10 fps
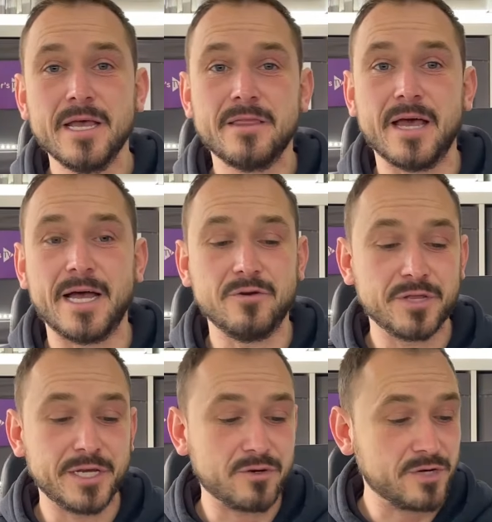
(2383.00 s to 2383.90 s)
that I know
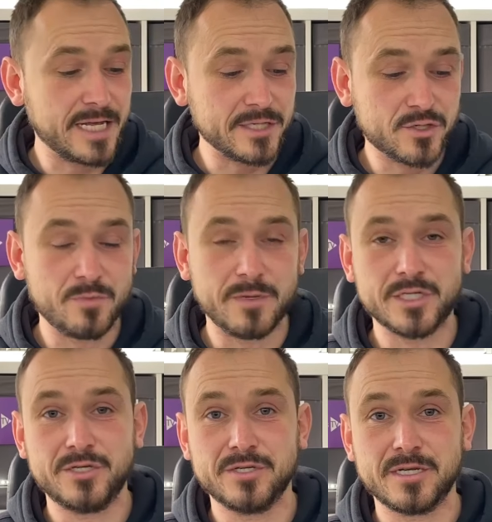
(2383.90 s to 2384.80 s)
that you're going to get so
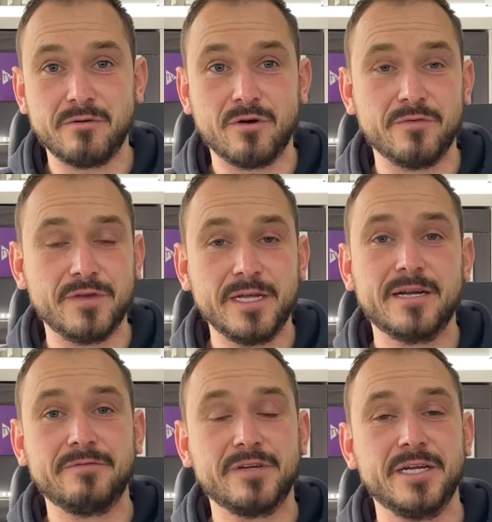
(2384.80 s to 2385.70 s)
much use out of year
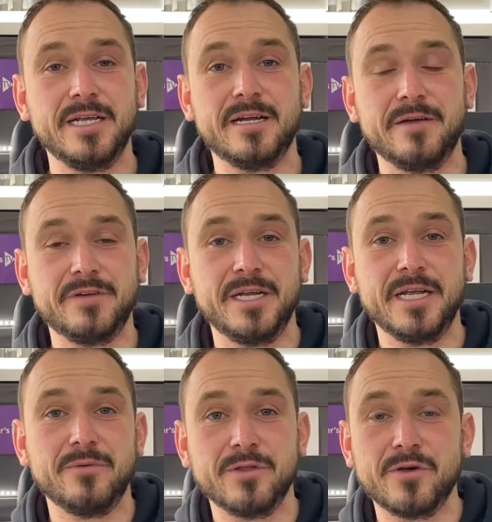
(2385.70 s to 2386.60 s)
after year after
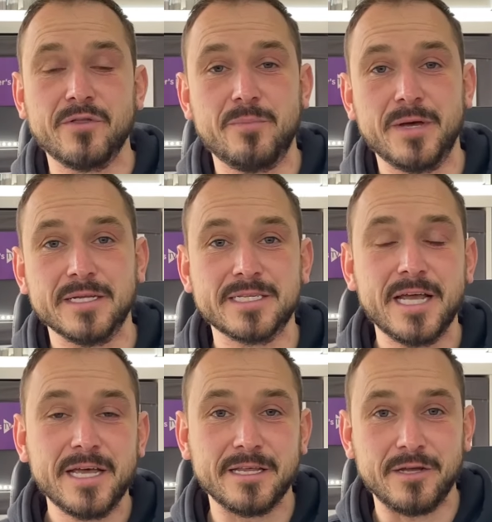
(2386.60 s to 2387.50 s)
year with all the bits
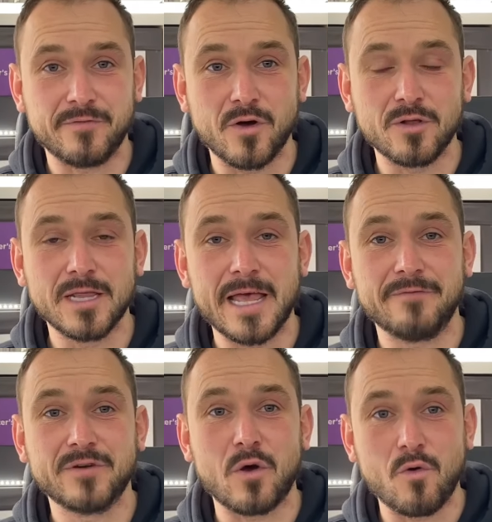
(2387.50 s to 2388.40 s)
that you've got
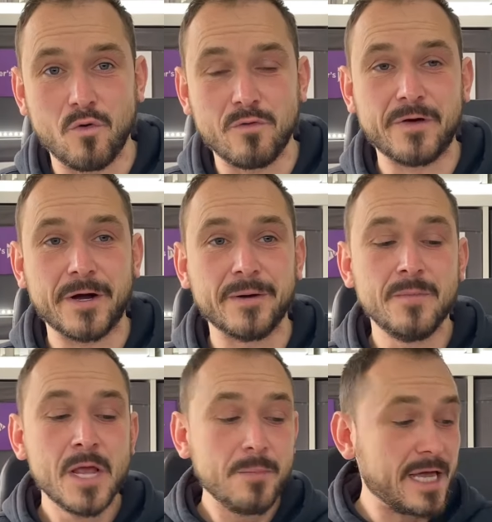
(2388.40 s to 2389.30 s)
left over.
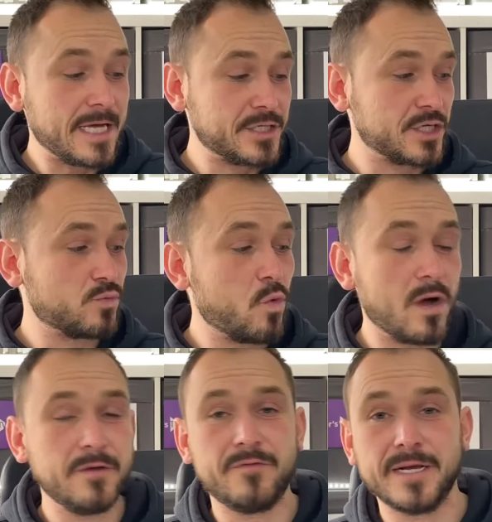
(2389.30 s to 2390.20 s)
But that is just
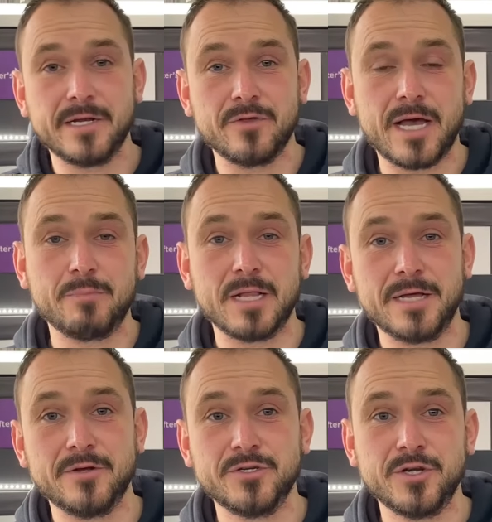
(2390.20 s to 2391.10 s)
one video that I plan
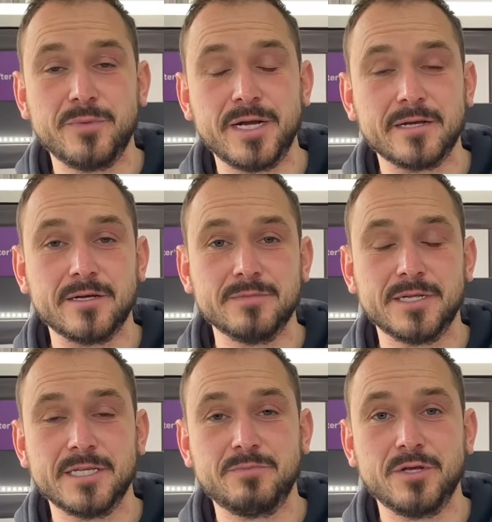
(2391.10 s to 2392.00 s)
on doing when it comes to
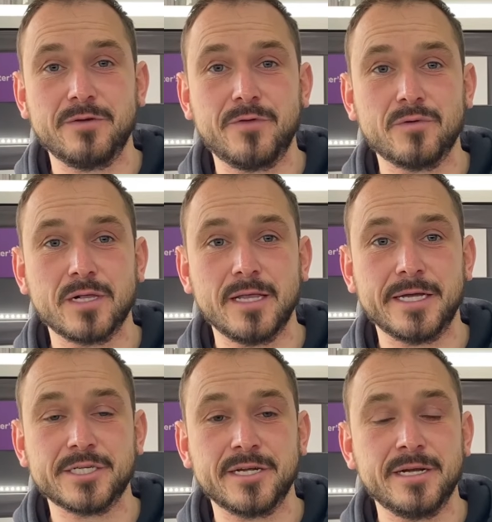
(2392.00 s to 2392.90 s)
this beautiful collection
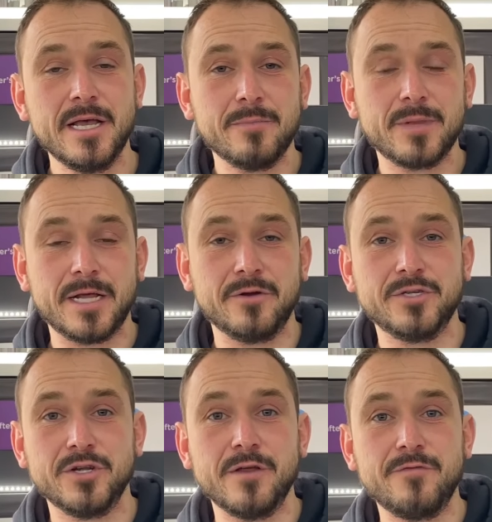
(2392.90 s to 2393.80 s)
collection. Plan on
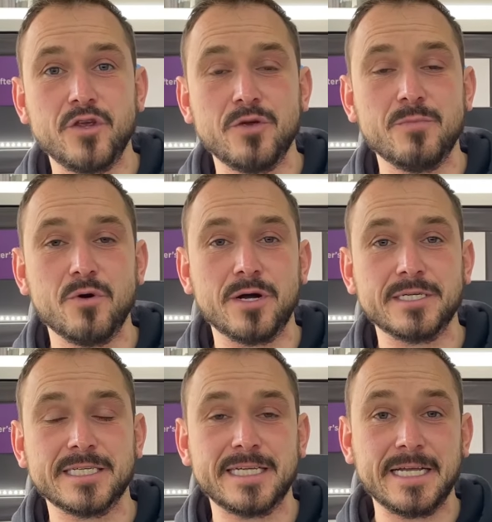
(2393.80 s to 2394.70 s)
doing a few more,
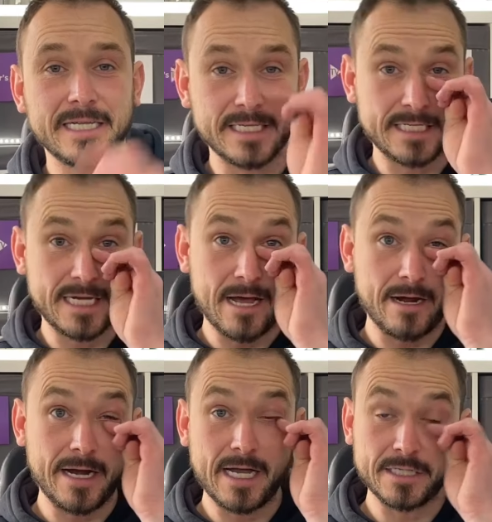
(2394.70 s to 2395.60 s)
as I said at the start,
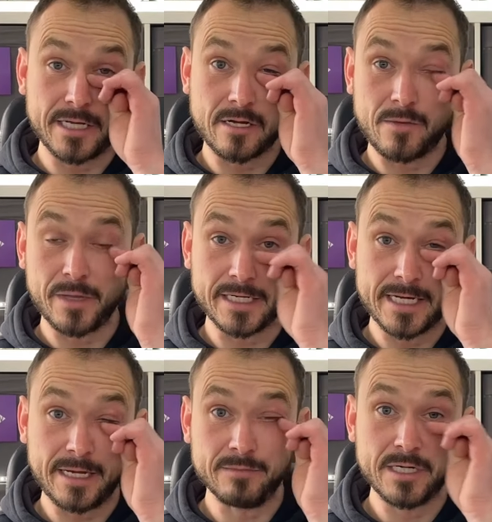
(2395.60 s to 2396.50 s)
and actually a couple of
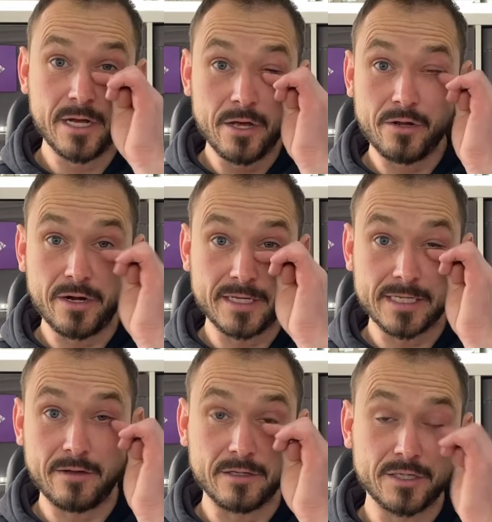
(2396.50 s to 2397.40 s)
times throughout this
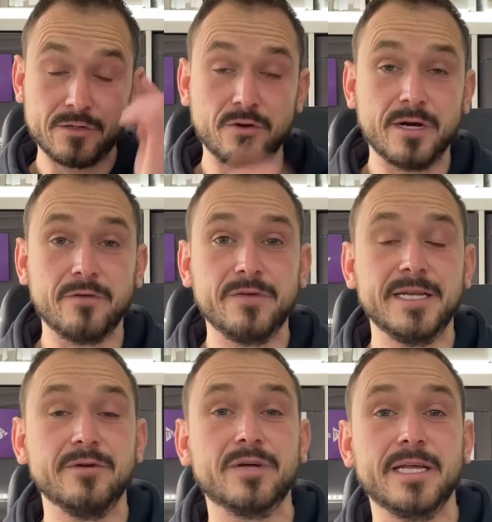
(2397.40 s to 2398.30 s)
little tutorial
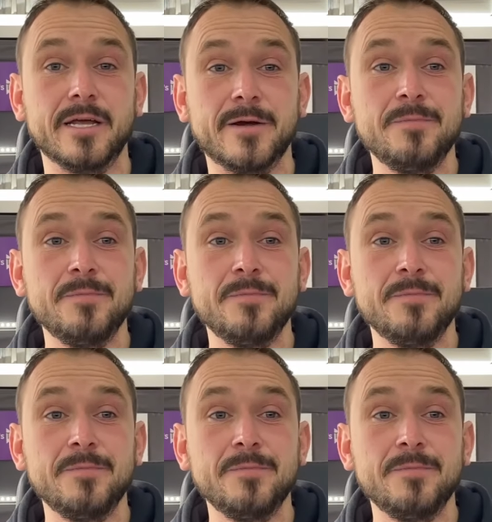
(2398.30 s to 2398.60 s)
video here,